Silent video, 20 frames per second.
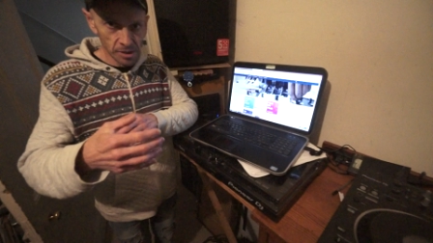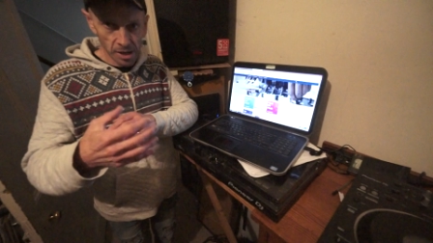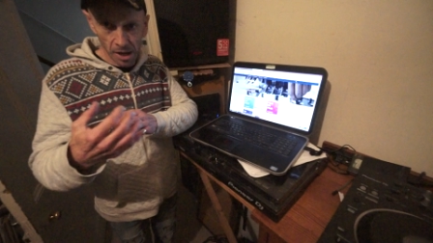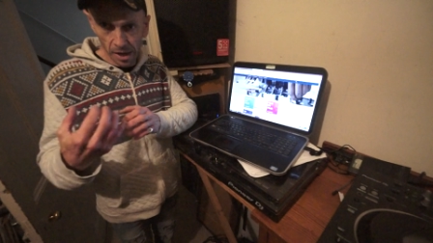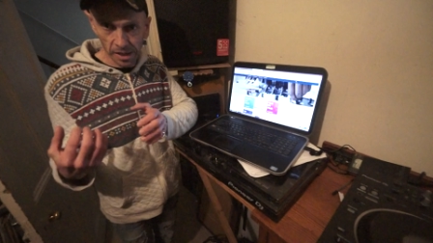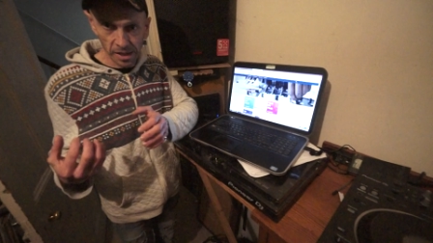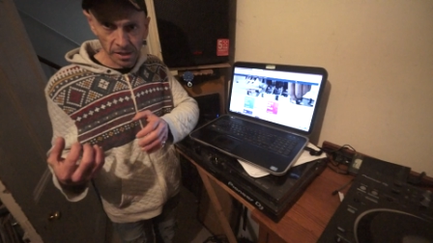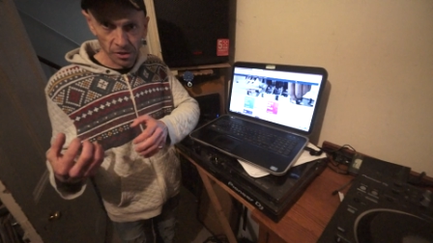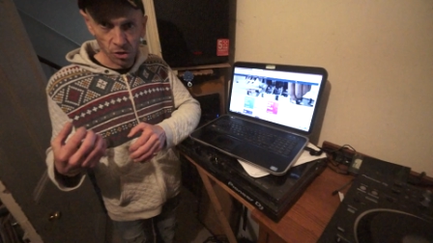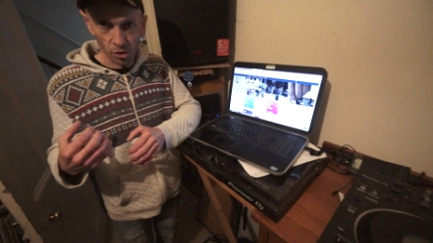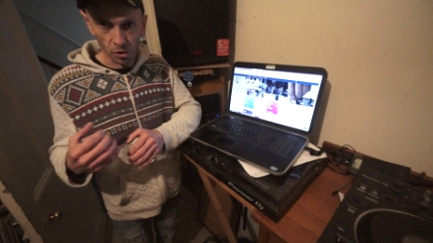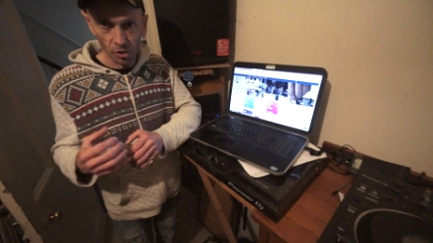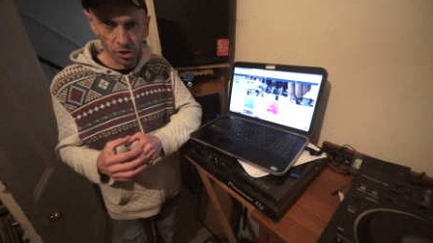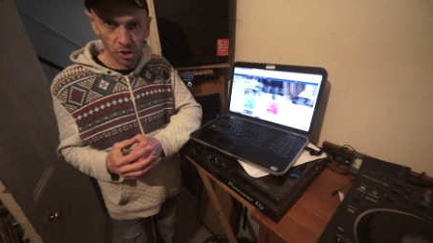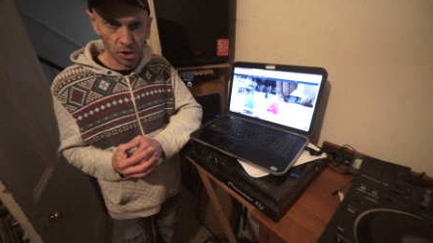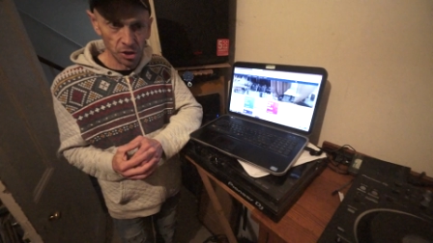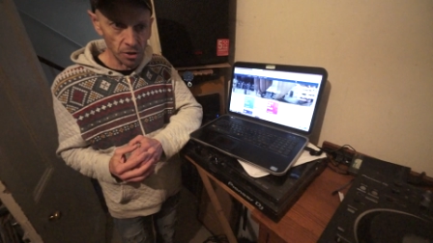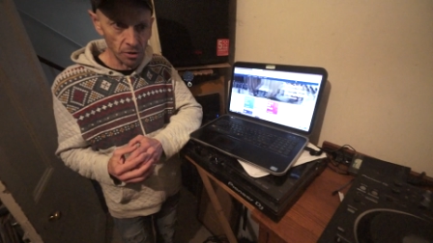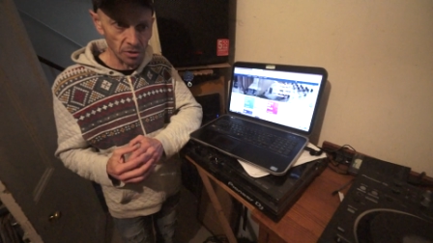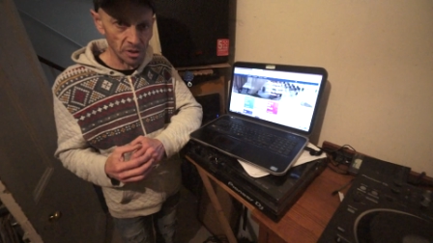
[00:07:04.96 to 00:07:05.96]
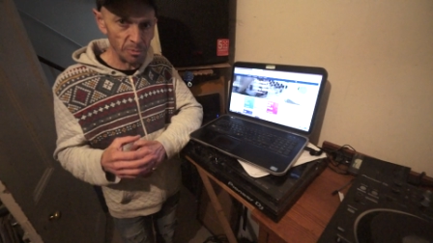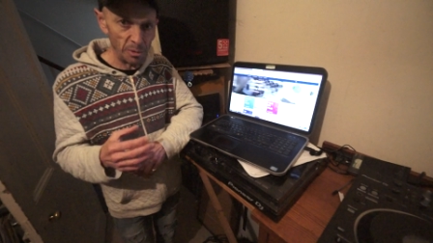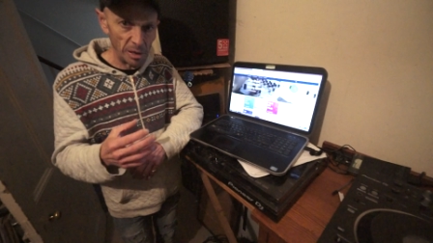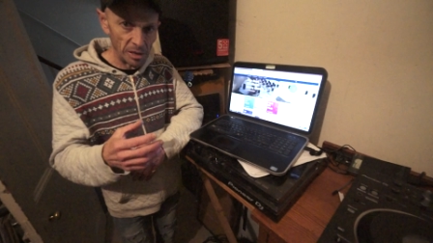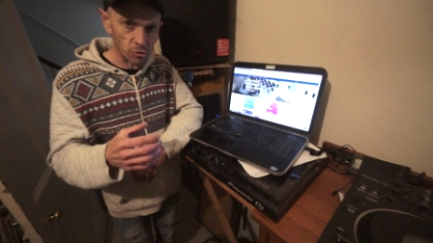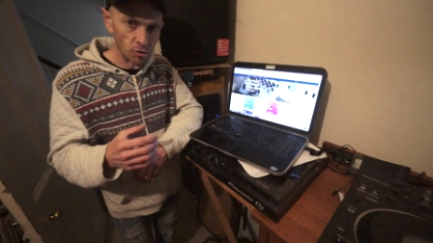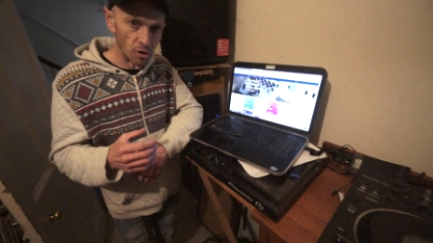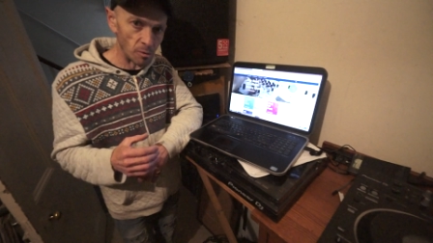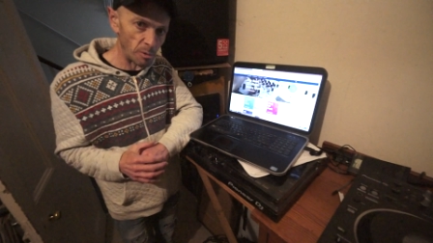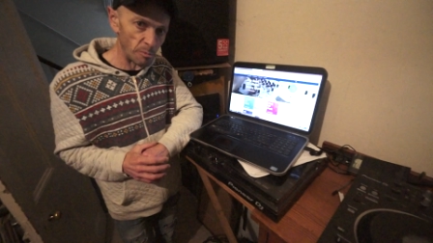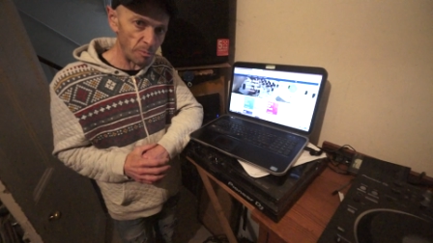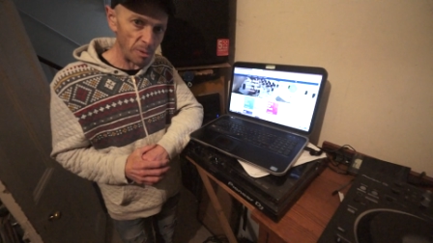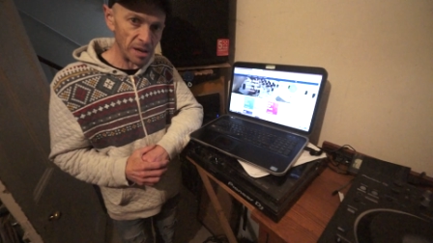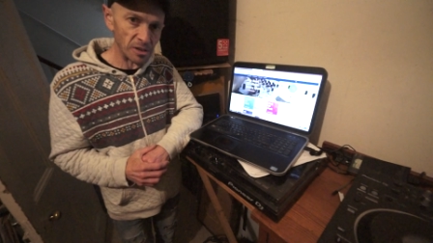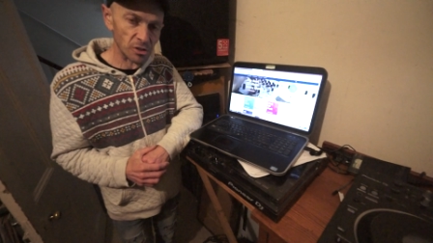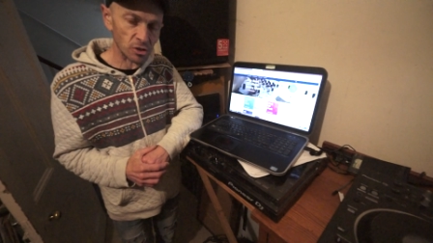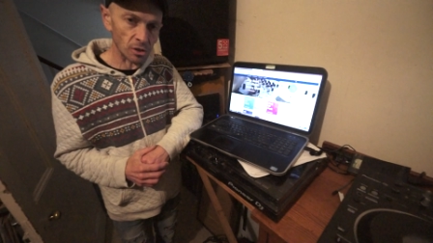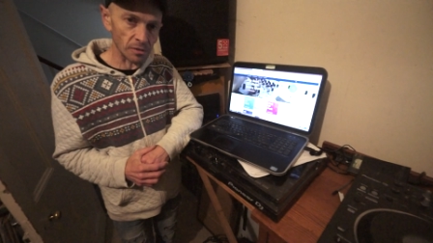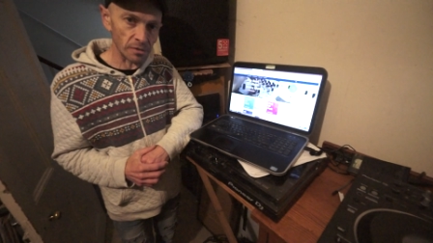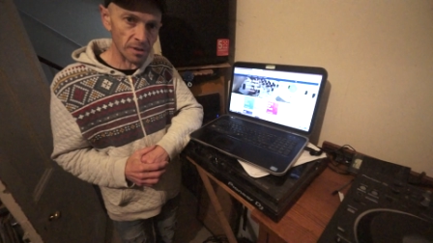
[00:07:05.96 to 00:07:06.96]
techie sort of tunes, bit of drum and
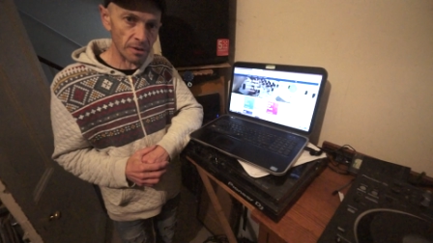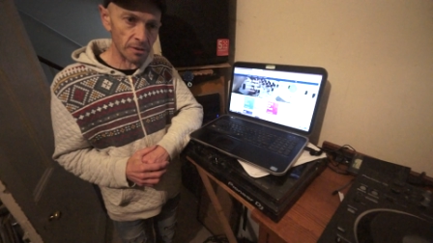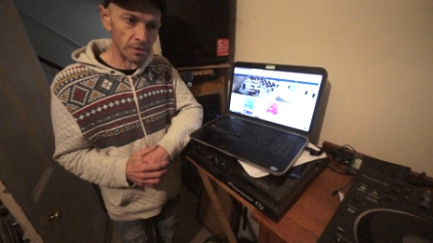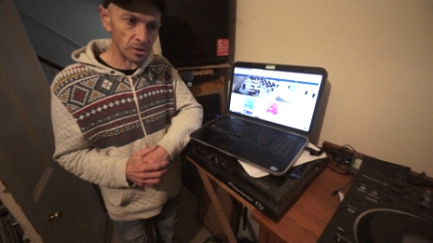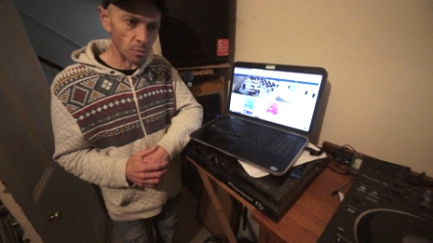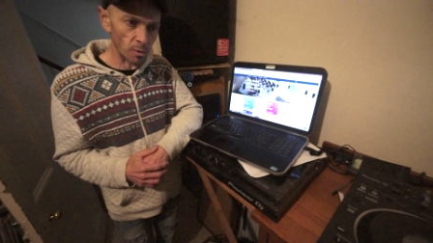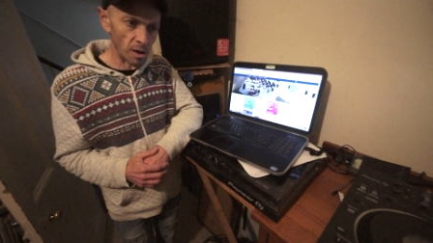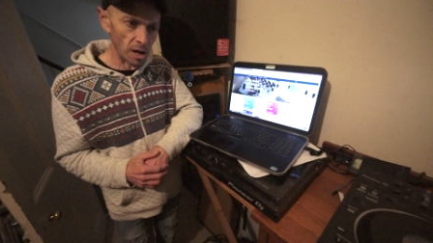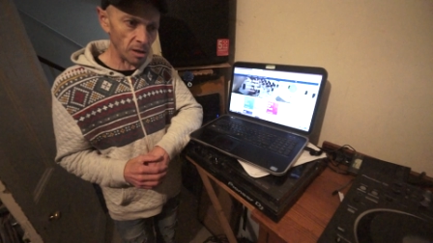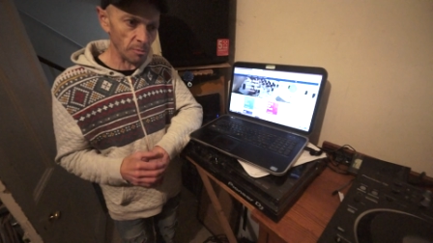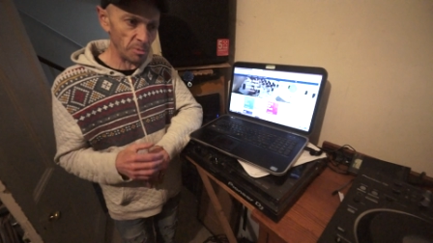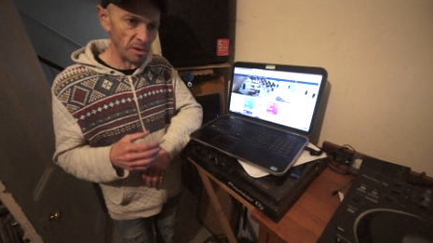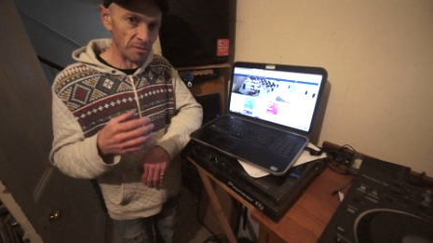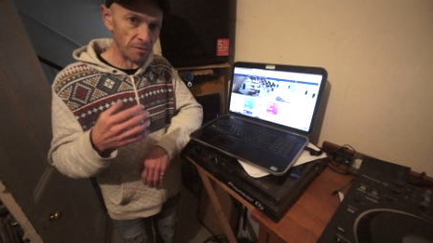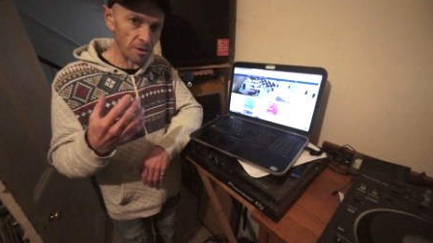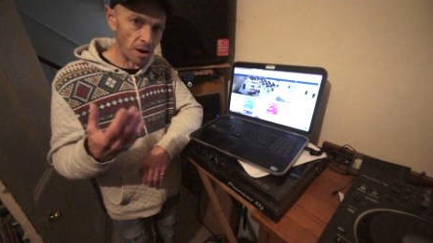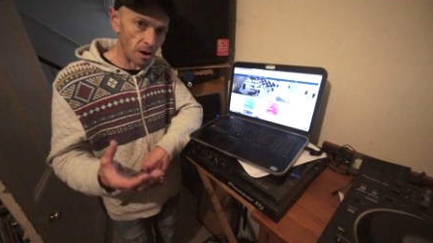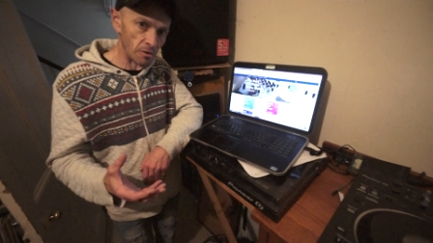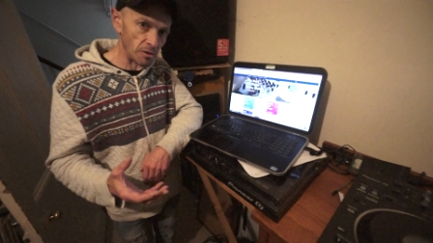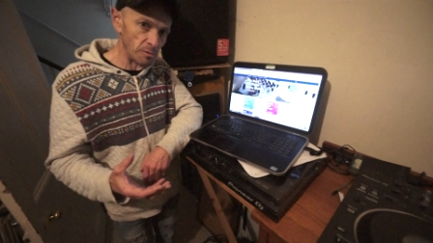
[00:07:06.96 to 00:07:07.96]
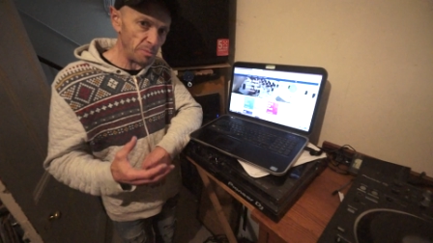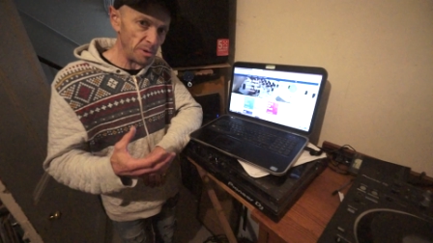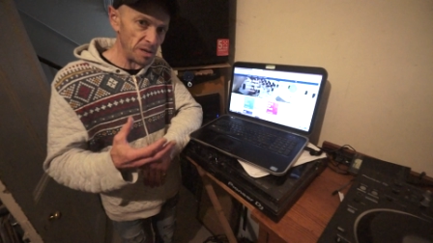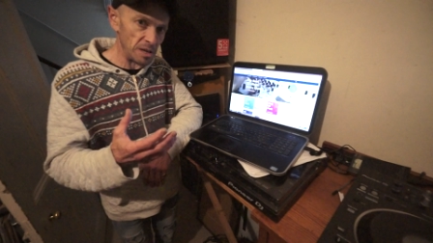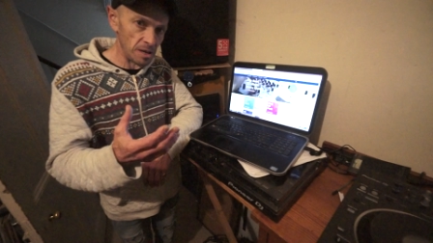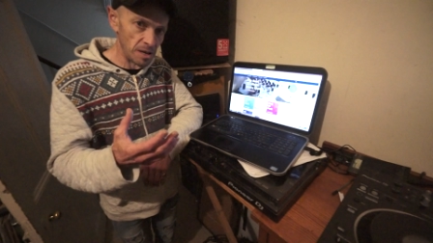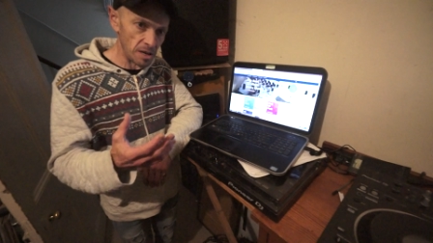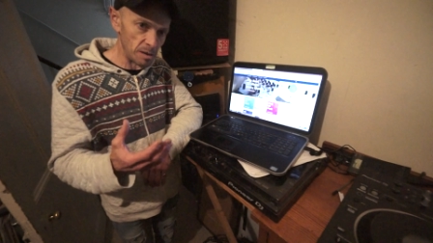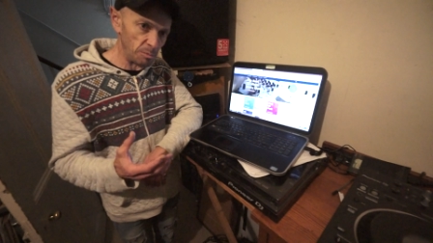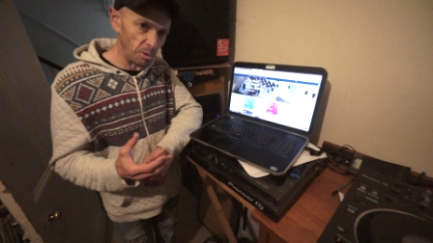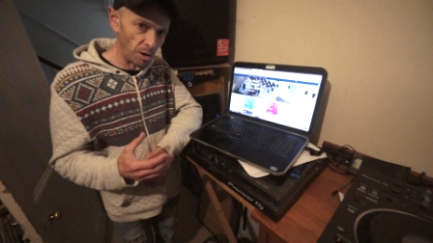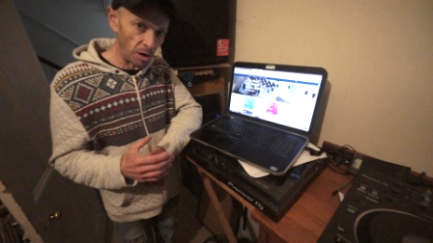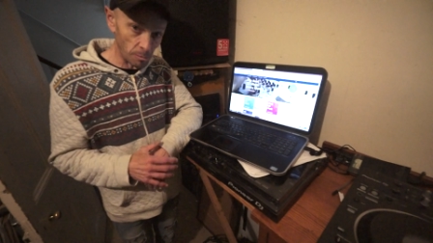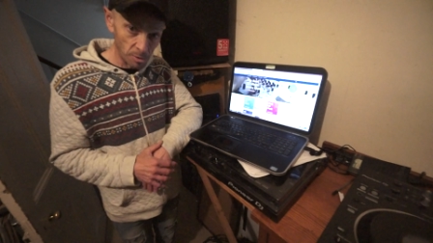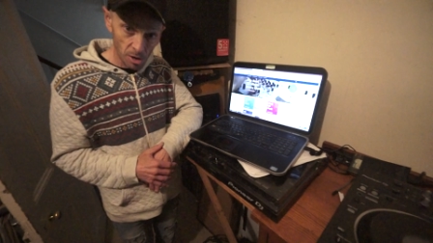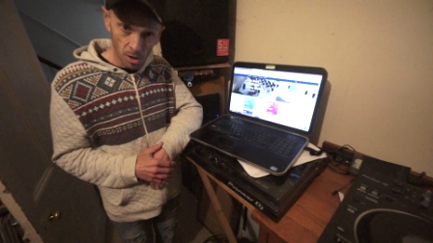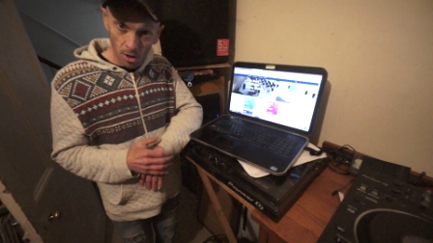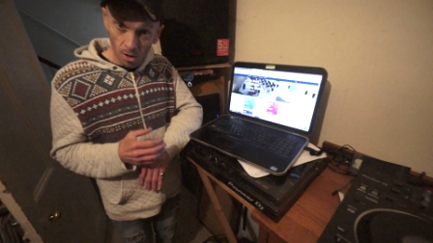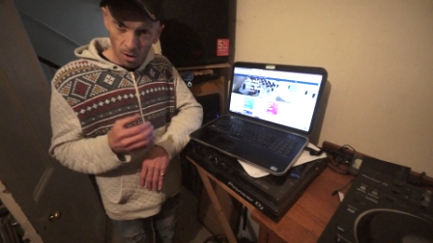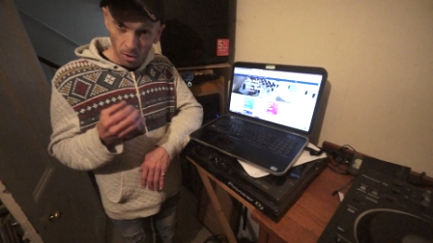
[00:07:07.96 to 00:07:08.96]
bass on there as well, bit of R&B, hip hop.